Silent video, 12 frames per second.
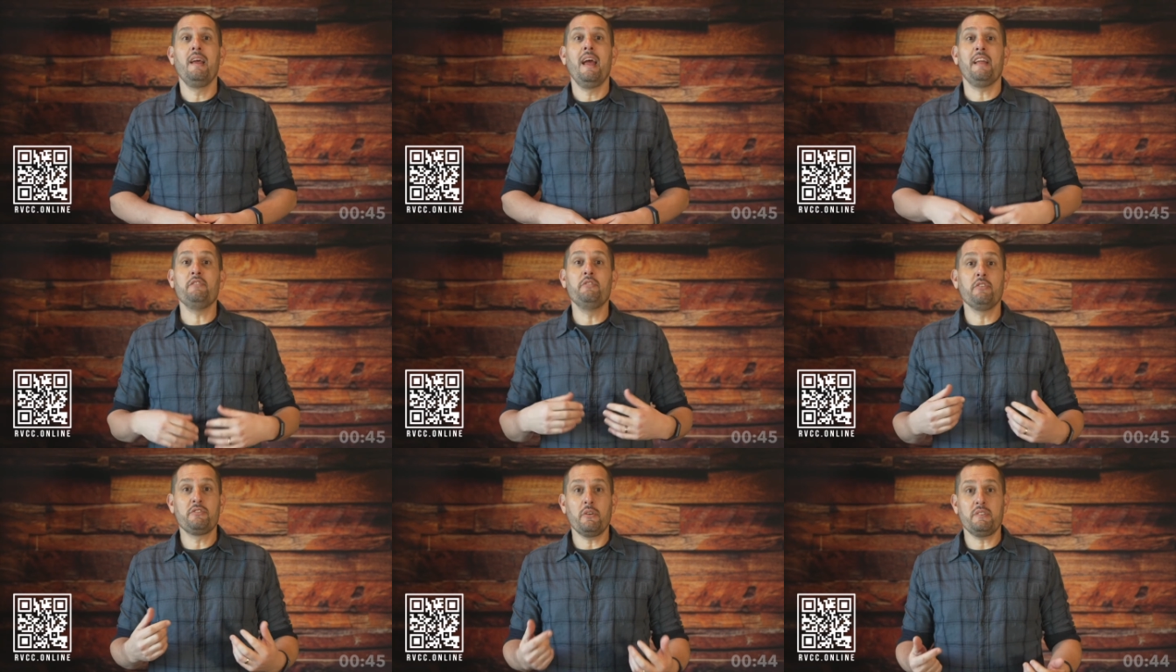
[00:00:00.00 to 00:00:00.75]
and you
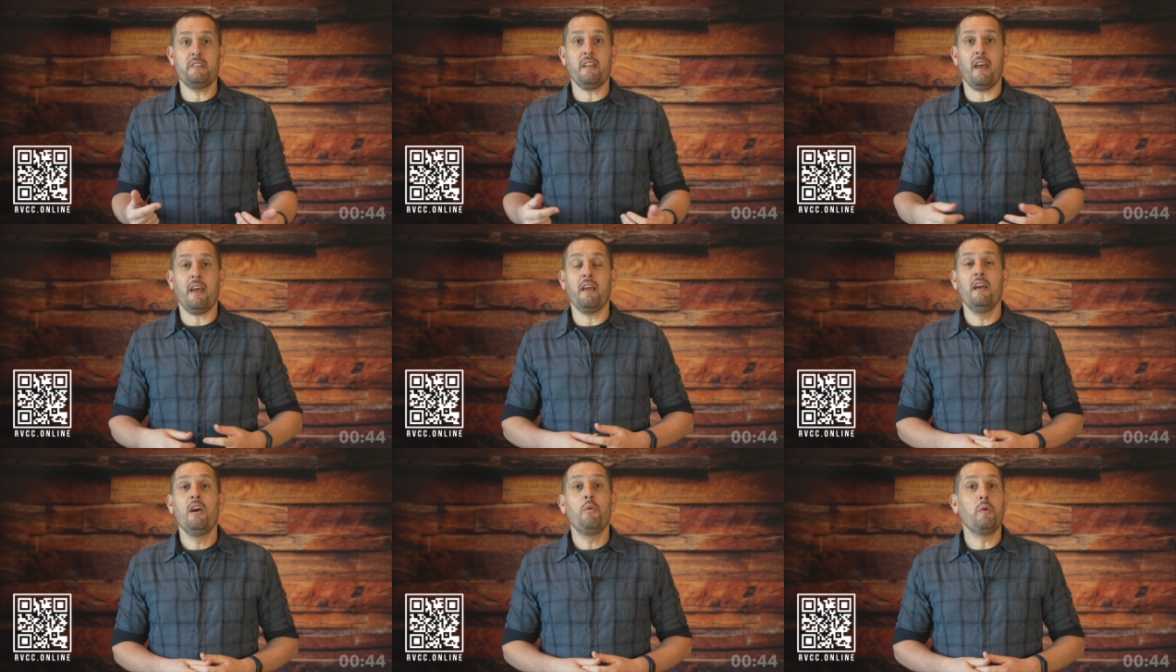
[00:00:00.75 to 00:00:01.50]
do so today,
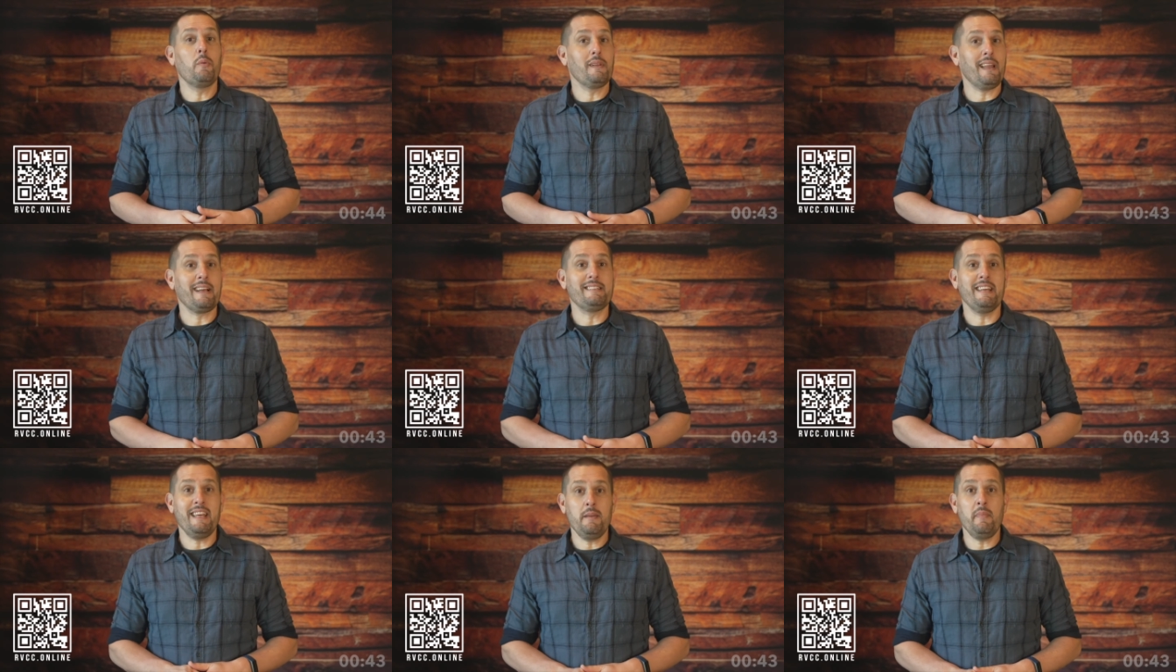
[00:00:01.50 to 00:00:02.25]
we would like
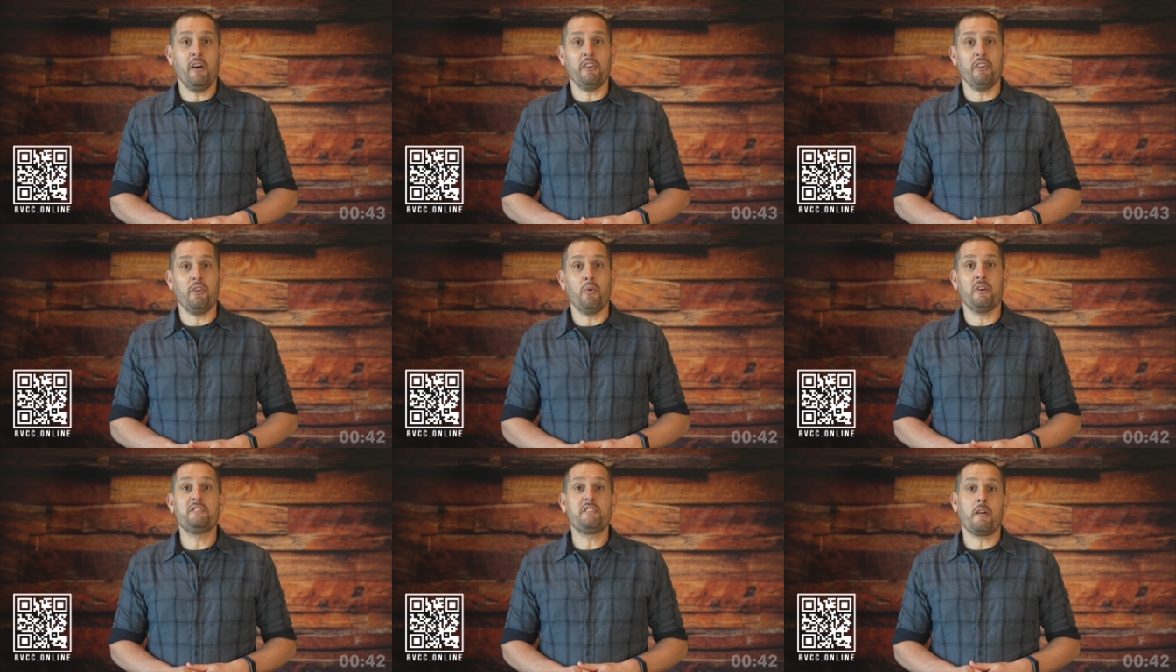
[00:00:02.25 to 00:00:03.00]
to email you a
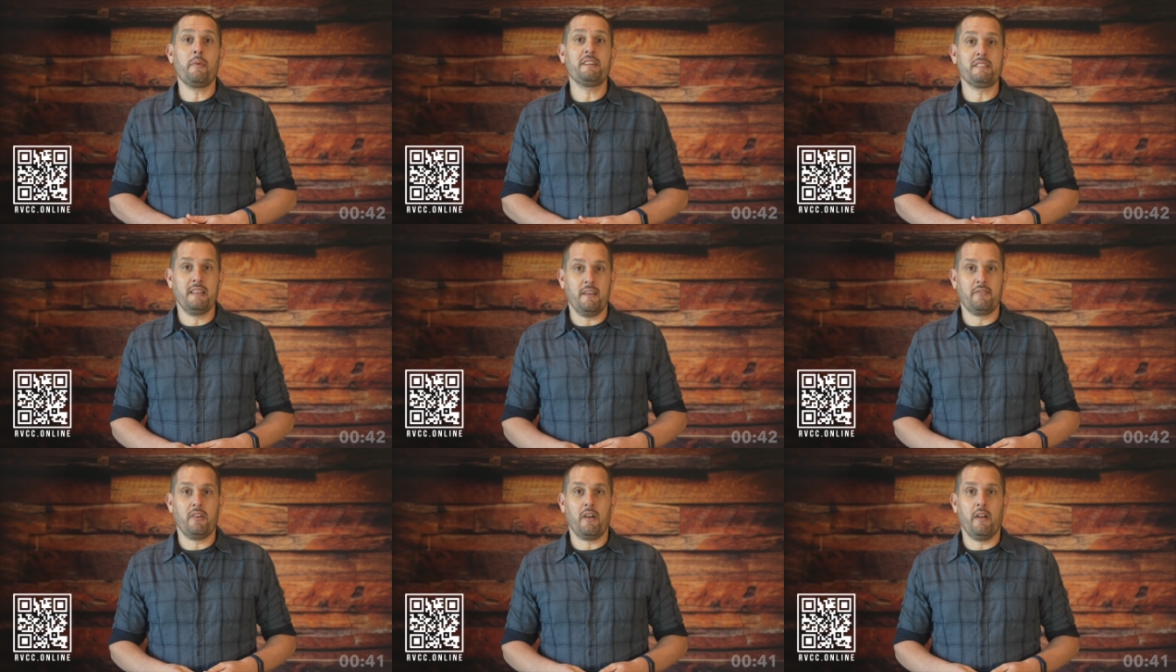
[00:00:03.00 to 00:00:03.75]
Starbucks
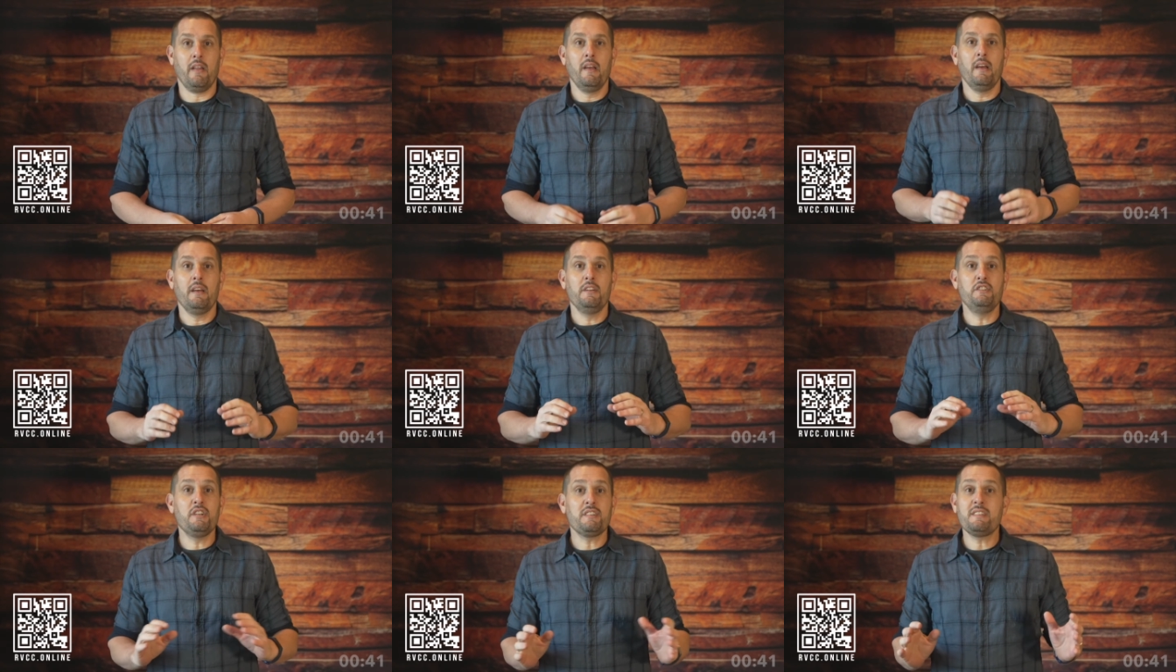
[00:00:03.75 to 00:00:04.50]
gift card
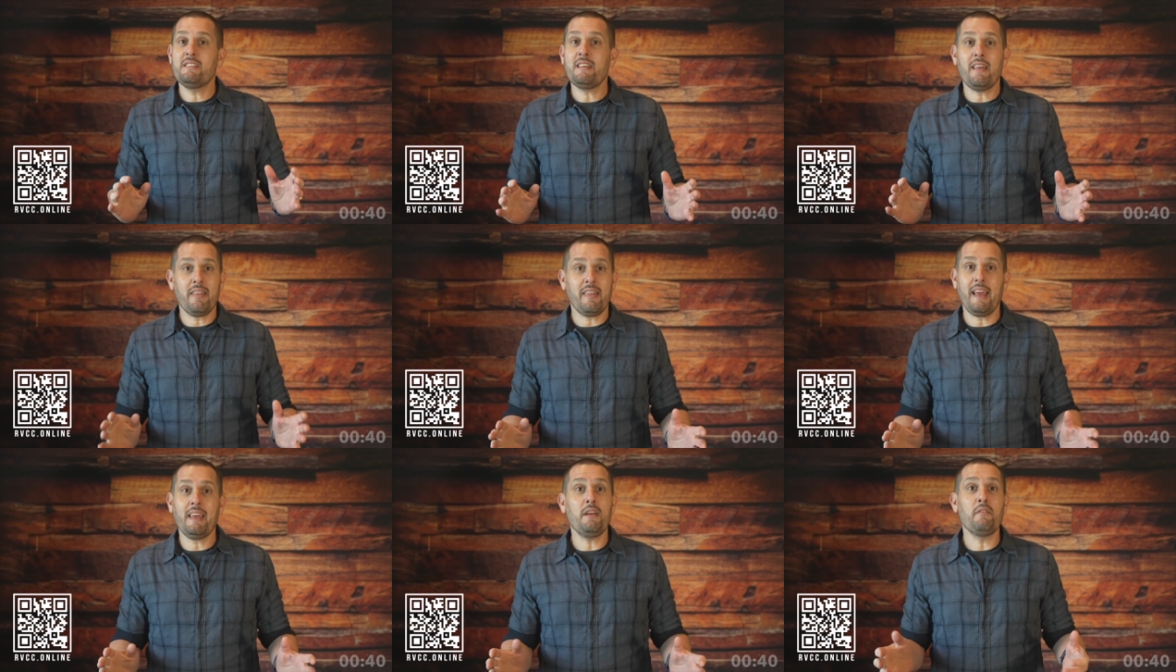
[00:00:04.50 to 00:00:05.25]
just to say
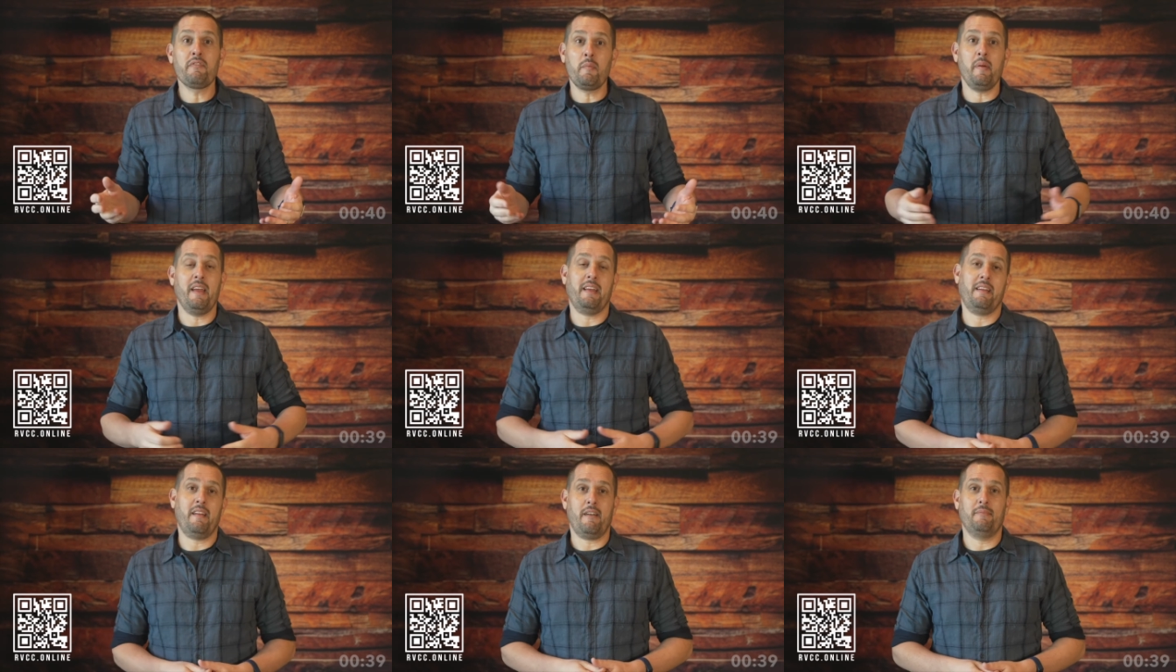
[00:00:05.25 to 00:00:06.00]
thank you for being
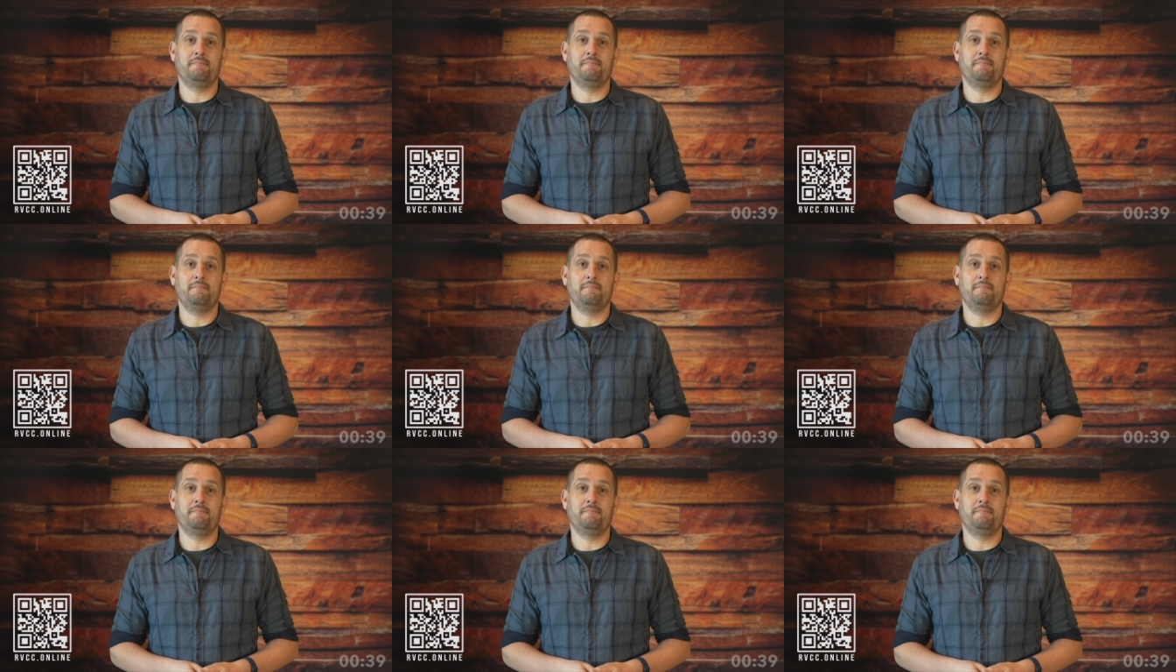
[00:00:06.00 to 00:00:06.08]
here.